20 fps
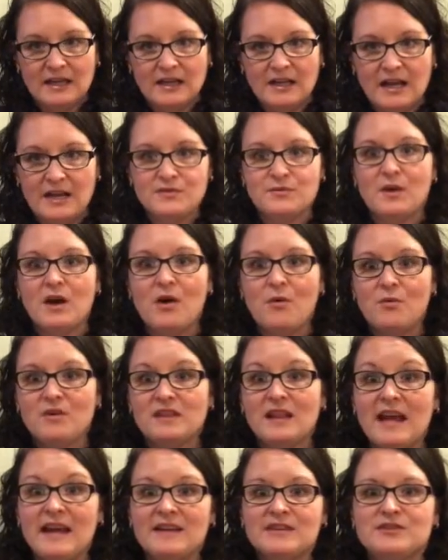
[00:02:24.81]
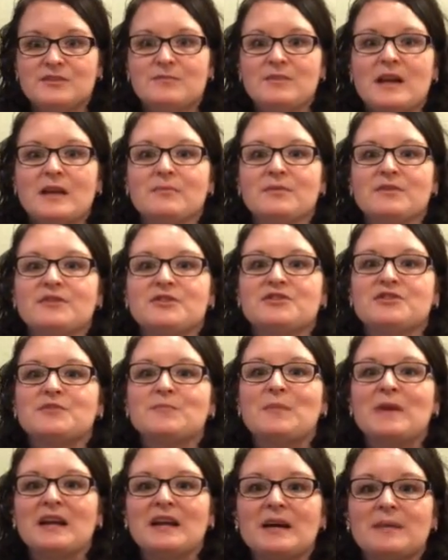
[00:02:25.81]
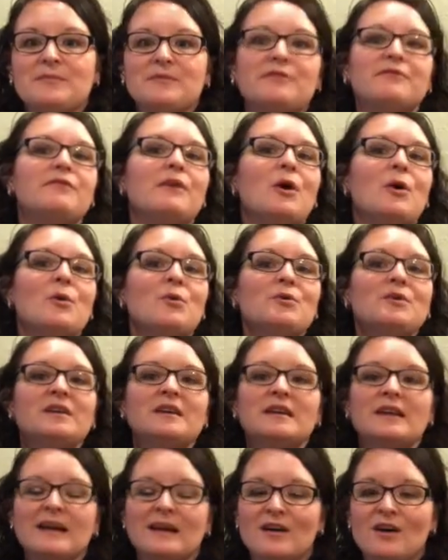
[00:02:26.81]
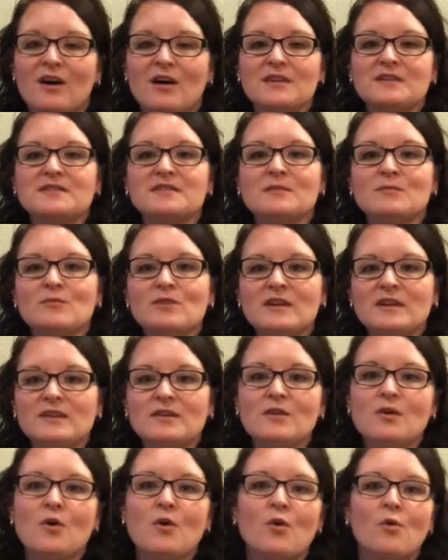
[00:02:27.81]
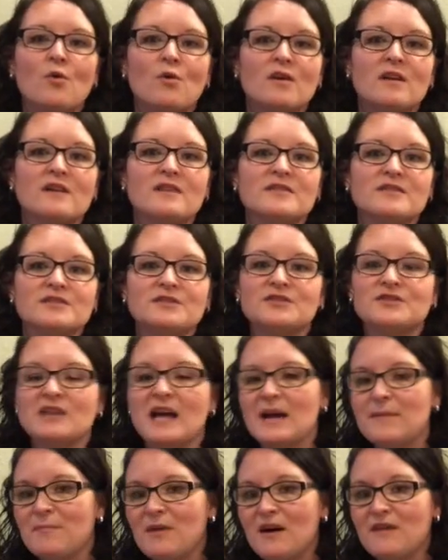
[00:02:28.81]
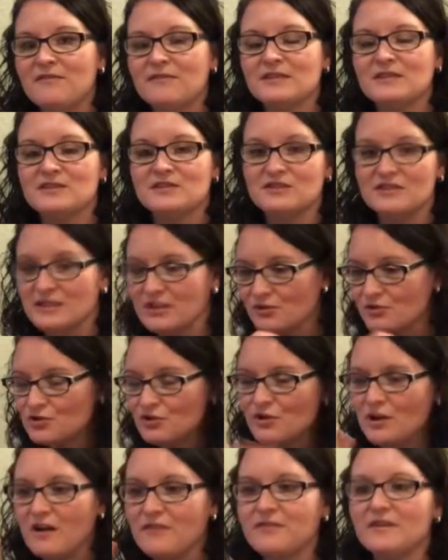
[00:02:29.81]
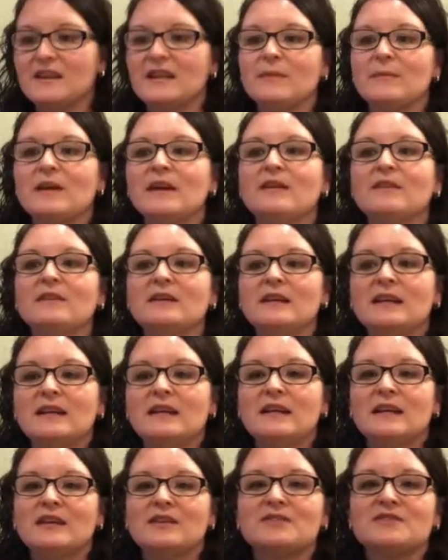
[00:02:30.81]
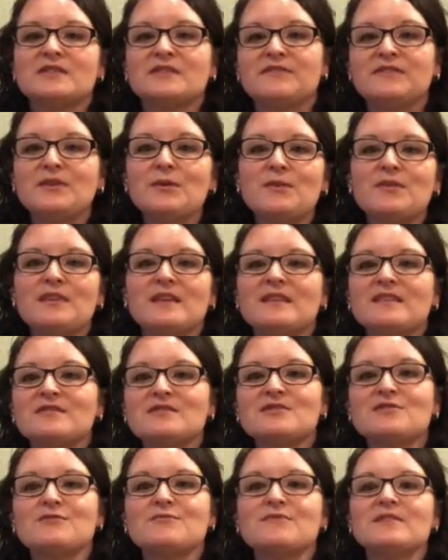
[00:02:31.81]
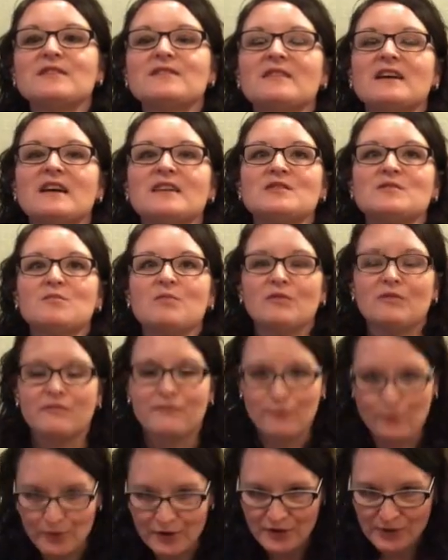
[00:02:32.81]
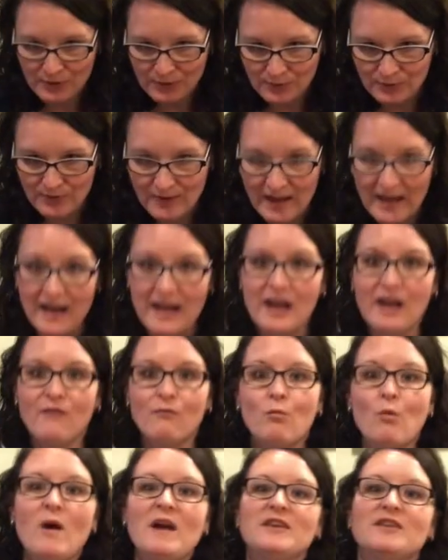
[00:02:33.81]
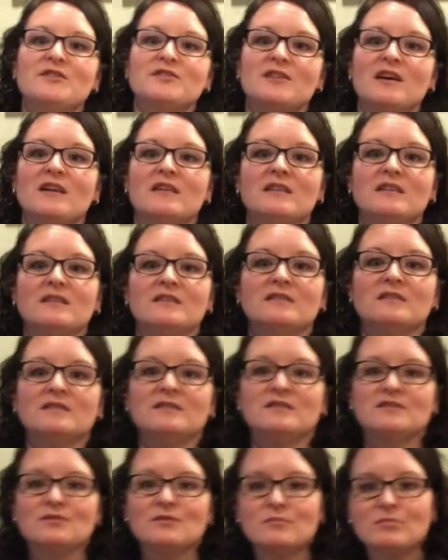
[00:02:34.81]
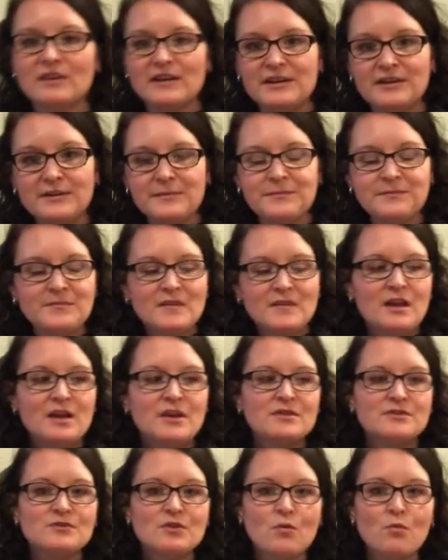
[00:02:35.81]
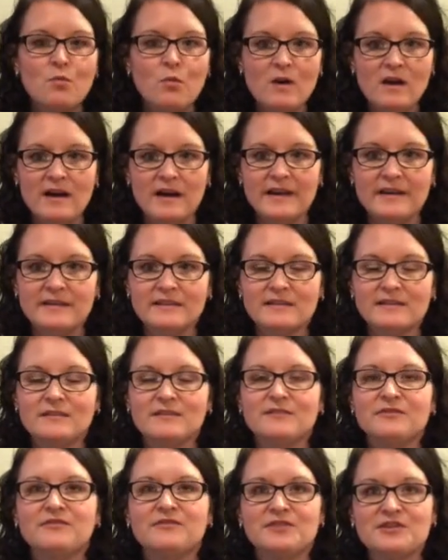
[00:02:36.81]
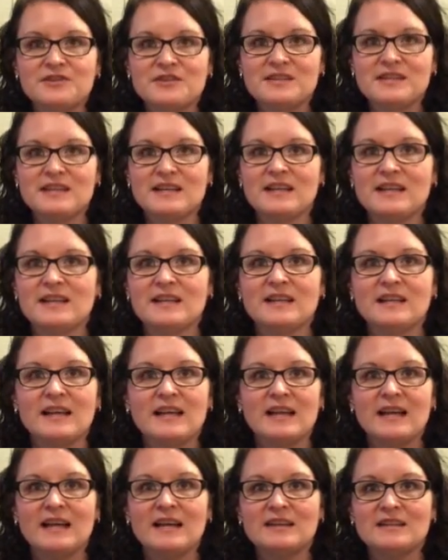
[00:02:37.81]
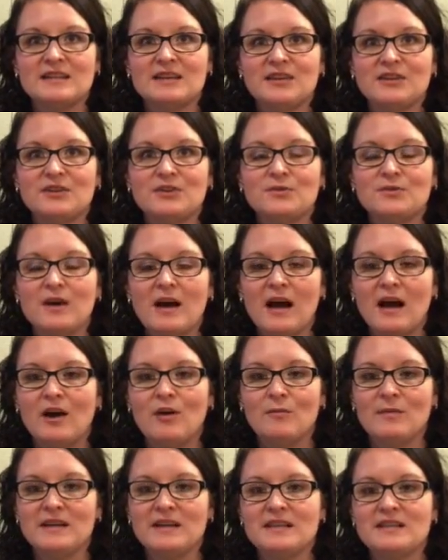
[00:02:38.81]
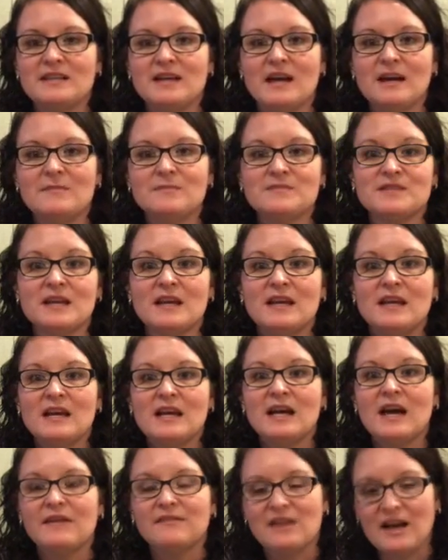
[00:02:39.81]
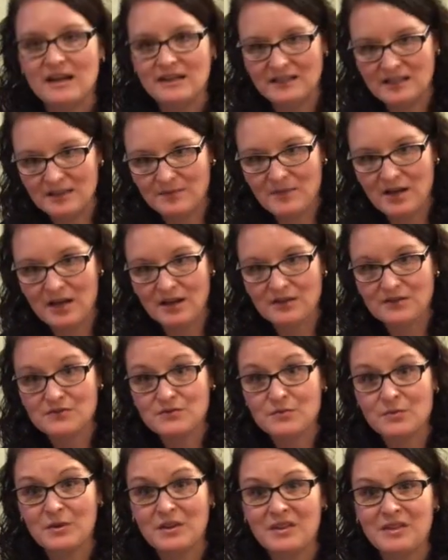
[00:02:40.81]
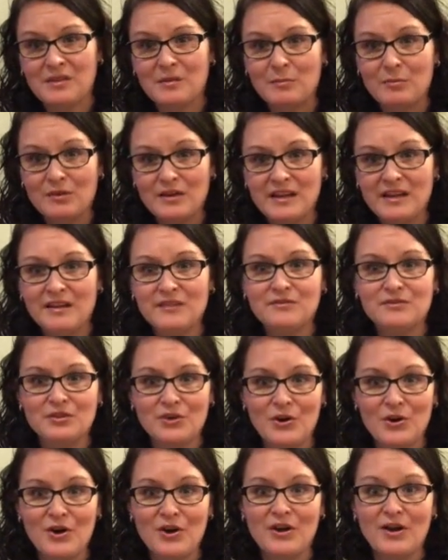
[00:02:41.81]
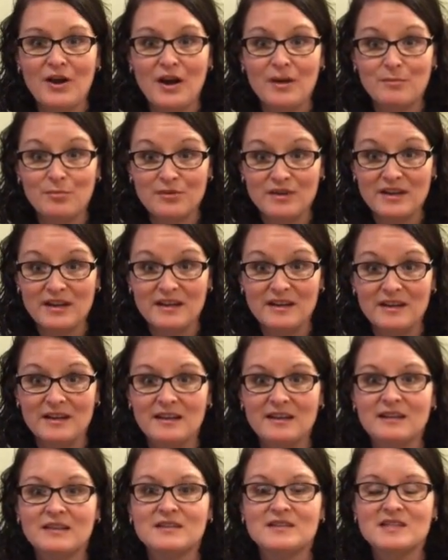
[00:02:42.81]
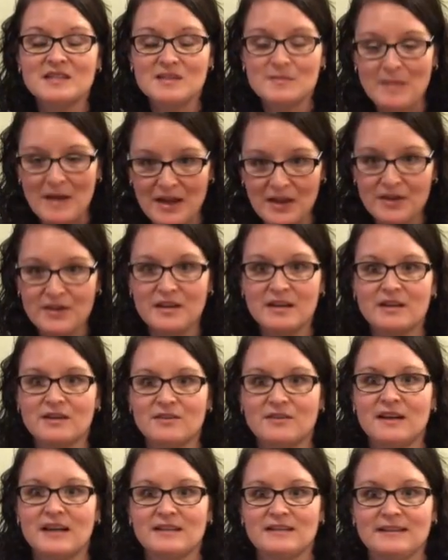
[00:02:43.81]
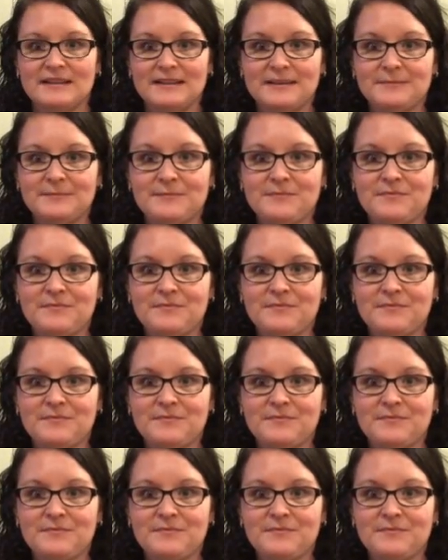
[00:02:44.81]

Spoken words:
as we all would like to be able to just pick up the phone and call someone or type off, shoot off an email, there's a few things to realize before you do that of when you're talking to a breeder. So one, the first thing, and I can't tell you how many times I've gotten emails with the breed of dog I breed spelled incorrectly.